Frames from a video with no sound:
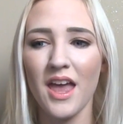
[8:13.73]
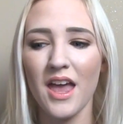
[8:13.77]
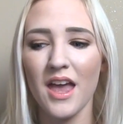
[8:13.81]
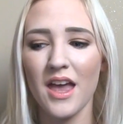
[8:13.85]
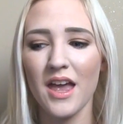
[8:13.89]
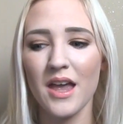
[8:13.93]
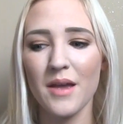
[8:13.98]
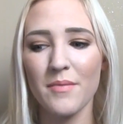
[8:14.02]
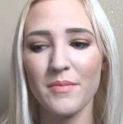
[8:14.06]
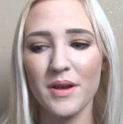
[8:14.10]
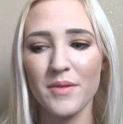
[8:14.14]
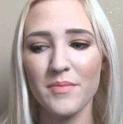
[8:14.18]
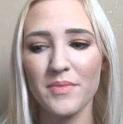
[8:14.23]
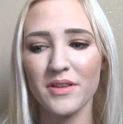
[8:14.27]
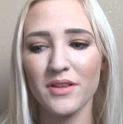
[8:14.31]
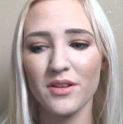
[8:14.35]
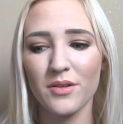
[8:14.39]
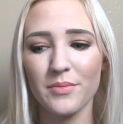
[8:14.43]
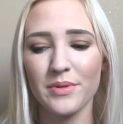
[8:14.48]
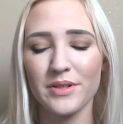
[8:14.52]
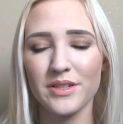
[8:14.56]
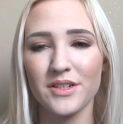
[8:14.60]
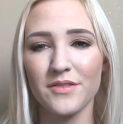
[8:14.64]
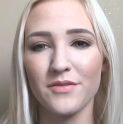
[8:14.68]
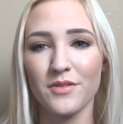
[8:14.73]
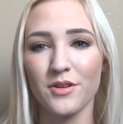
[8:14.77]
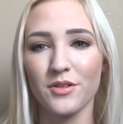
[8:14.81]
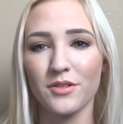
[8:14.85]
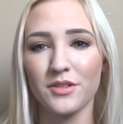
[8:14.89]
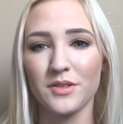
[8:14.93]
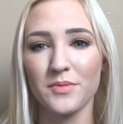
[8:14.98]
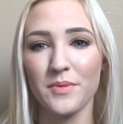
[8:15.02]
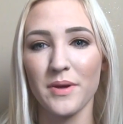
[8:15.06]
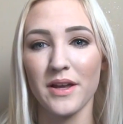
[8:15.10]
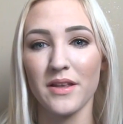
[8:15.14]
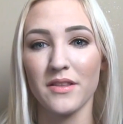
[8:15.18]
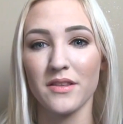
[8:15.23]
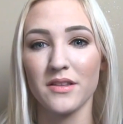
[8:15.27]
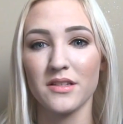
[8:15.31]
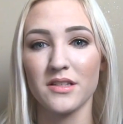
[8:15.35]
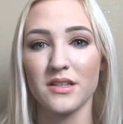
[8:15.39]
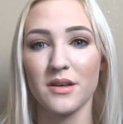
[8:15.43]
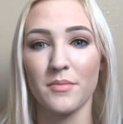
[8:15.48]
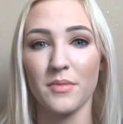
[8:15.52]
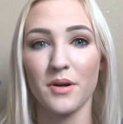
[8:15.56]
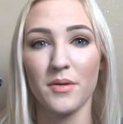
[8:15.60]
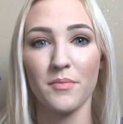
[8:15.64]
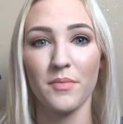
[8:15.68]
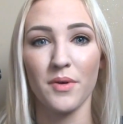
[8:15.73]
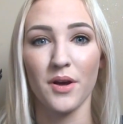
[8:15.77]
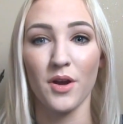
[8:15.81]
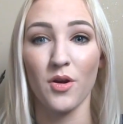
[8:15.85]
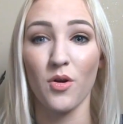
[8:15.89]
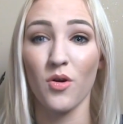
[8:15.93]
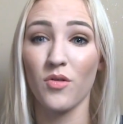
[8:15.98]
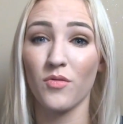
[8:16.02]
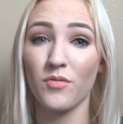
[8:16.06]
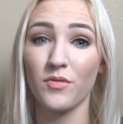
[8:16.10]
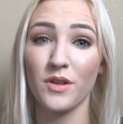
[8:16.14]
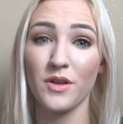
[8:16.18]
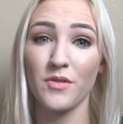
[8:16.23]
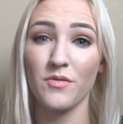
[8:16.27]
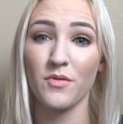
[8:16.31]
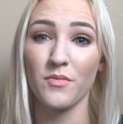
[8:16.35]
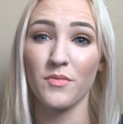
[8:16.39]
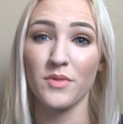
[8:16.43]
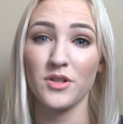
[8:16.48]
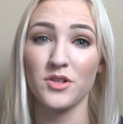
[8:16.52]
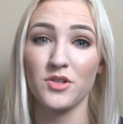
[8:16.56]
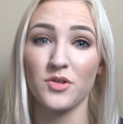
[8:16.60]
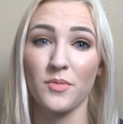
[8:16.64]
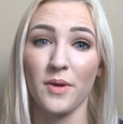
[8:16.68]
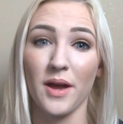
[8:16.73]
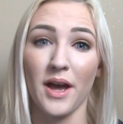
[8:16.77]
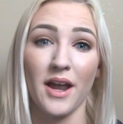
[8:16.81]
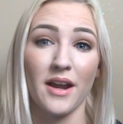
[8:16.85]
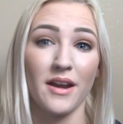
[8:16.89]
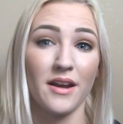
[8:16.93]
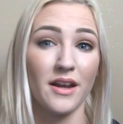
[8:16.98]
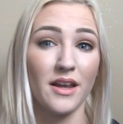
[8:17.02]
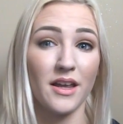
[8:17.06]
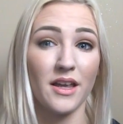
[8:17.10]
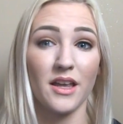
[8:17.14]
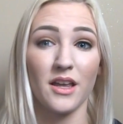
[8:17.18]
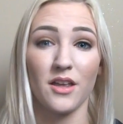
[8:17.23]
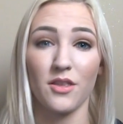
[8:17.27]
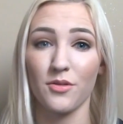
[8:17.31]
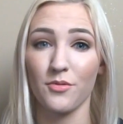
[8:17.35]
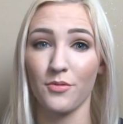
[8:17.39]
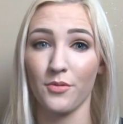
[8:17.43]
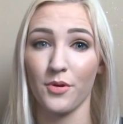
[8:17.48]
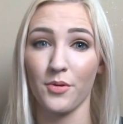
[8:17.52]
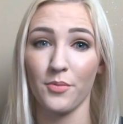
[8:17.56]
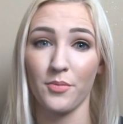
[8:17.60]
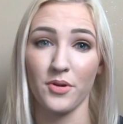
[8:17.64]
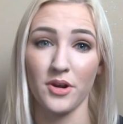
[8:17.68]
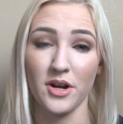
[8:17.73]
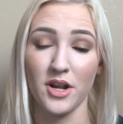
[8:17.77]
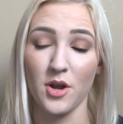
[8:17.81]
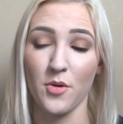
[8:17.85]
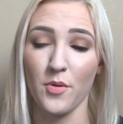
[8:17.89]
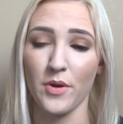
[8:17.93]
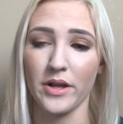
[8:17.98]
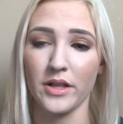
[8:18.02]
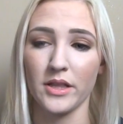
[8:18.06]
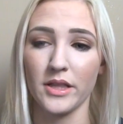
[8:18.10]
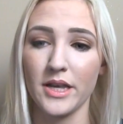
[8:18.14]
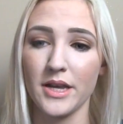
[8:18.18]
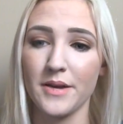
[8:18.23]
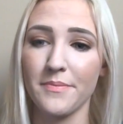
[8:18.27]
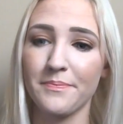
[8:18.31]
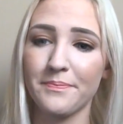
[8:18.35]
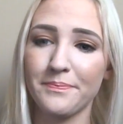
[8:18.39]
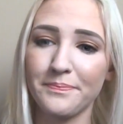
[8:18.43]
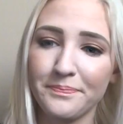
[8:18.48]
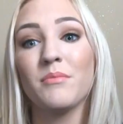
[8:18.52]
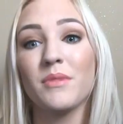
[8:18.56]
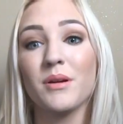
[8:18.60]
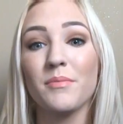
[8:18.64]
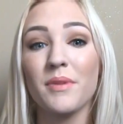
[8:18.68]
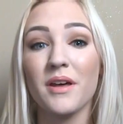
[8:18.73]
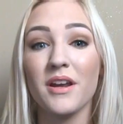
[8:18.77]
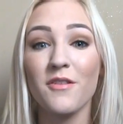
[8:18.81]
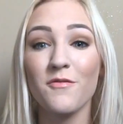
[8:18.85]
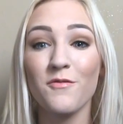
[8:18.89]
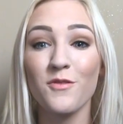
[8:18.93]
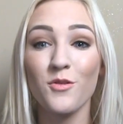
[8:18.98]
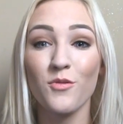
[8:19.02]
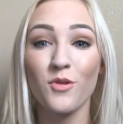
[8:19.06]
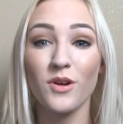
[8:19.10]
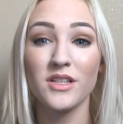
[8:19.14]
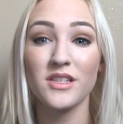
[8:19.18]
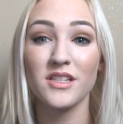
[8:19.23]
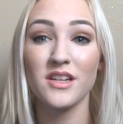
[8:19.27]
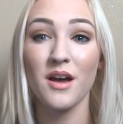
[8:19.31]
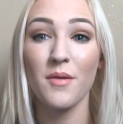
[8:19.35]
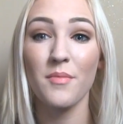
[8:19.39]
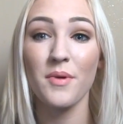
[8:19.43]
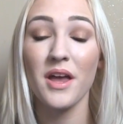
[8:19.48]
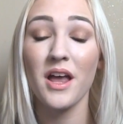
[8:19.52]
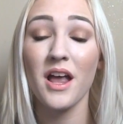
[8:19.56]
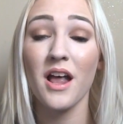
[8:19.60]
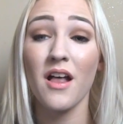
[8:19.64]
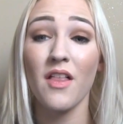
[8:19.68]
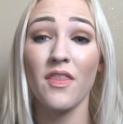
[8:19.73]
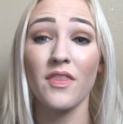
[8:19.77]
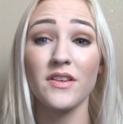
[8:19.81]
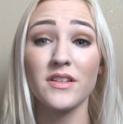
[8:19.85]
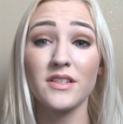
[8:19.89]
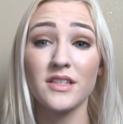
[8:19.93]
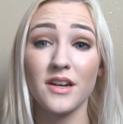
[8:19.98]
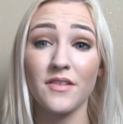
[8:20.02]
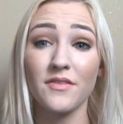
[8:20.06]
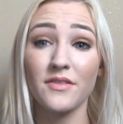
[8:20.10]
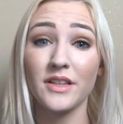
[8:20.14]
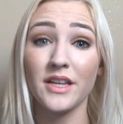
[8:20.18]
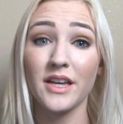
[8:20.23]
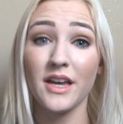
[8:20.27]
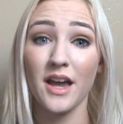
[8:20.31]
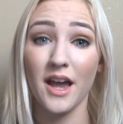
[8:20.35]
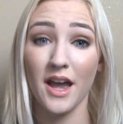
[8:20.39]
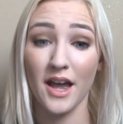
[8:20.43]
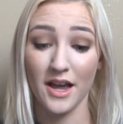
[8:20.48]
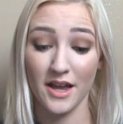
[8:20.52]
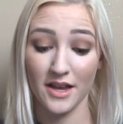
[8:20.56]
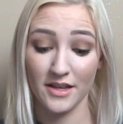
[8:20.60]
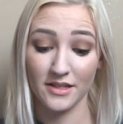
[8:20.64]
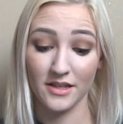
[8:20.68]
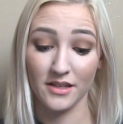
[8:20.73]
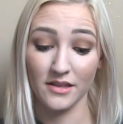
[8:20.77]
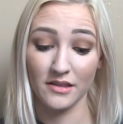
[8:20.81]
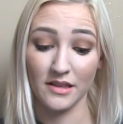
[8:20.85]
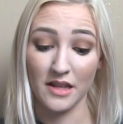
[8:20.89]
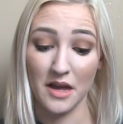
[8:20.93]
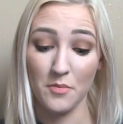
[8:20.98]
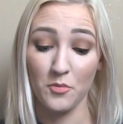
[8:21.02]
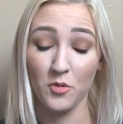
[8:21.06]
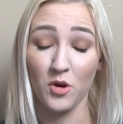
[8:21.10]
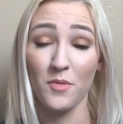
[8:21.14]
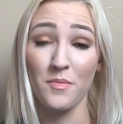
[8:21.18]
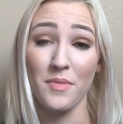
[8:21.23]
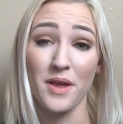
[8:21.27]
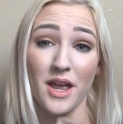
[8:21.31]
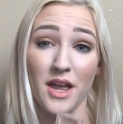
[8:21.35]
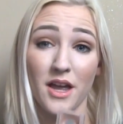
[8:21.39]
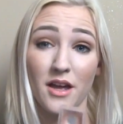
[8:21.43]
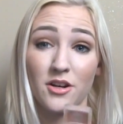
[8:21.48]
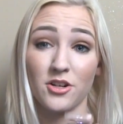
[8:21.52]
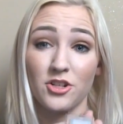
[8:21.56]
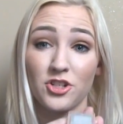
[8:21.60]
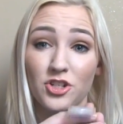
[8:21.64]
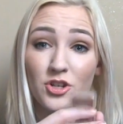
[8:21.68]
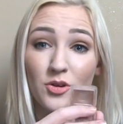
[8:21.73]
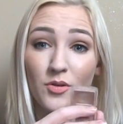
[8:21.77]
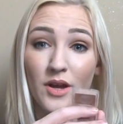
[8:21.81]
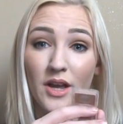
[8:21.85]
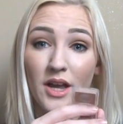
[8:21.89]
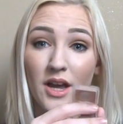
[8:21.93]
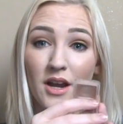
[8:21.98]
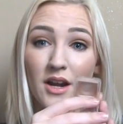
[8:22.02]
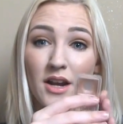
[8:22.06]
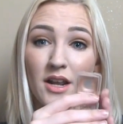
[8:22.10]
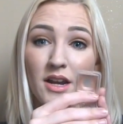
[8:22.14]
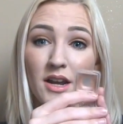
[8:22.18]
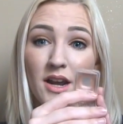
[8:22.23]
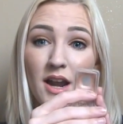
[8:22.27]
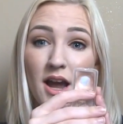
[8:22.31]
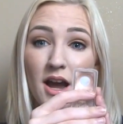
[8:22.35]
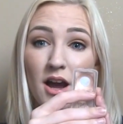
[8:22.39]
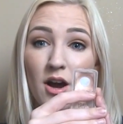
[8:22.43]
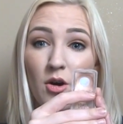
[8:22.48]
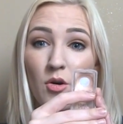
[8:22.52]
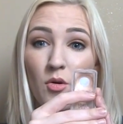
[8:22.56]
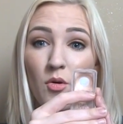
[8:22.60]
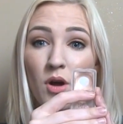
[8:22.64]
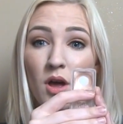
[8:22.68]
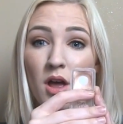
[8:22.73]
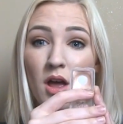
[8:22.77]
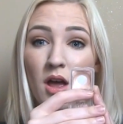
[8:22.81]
it might be a little bit difficult to pan this summer, but hopefully it won't be too bad and I can get through it pretty quickly. My Benefit What's Up, this definitely has a lot more pan showing on it now.